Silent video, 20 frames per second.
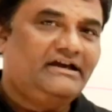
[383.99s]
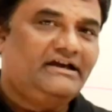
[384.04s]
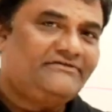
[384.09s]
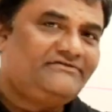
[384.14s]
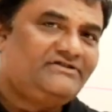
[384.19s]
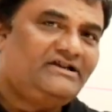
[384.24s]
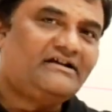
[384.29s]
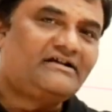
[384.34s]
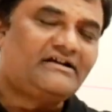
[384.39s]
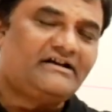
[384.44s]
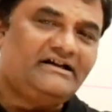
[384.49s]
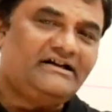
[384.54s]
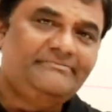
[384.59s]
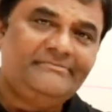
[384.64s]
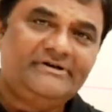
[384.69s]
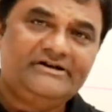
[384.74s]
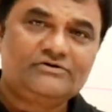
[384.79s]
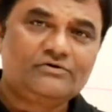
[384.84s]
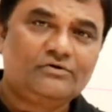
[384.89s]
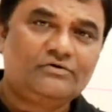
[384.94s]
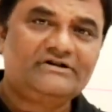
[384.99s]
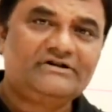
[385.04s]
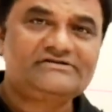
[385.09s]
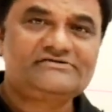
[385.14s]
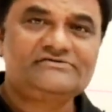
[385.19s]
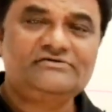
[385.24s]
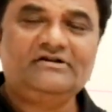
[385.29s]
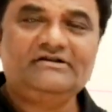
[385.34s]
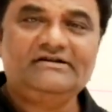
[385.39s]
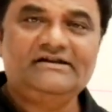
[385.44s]
If that ready-made code
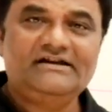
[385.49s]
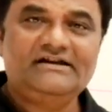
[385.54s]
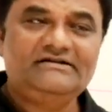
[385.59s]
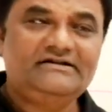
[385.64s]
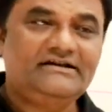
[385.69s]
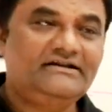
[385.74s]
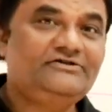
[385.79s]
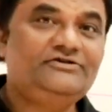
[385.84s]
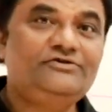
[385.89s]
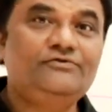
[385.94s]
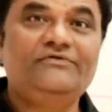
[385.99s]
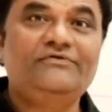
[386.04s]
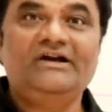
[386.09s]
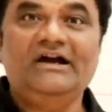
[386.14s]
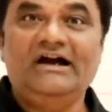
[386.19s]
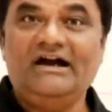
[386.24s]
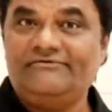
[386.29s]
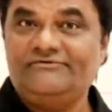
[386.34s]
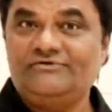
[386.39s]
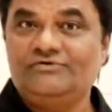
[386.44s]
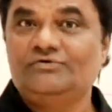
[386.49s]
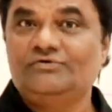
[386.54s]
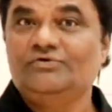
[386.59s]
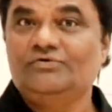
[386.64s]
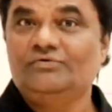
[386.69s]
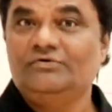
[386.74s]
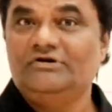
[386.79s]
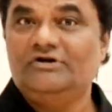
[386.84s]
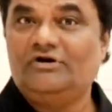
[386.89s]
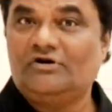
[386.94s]
is not there, then we have to
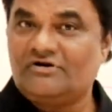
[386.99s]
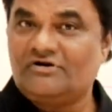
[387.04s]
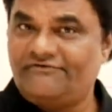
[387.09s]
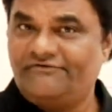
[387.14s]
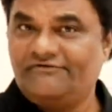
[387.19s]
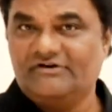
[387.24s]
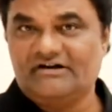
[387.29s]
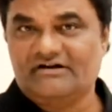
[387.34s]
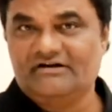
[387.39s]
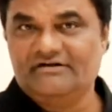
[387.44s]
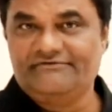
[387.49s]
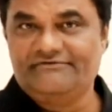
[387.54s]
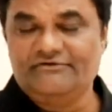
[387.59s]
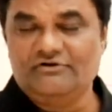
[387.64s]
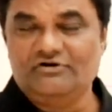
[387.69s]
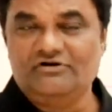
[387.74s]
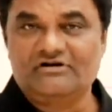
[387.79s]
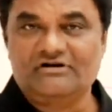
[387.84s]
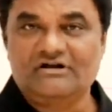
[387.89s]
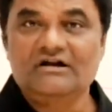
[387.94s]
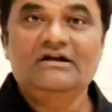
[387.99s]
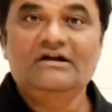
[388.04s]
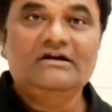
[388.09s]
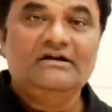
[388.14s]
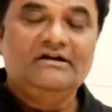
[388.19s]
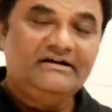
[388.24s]
do a lot of work for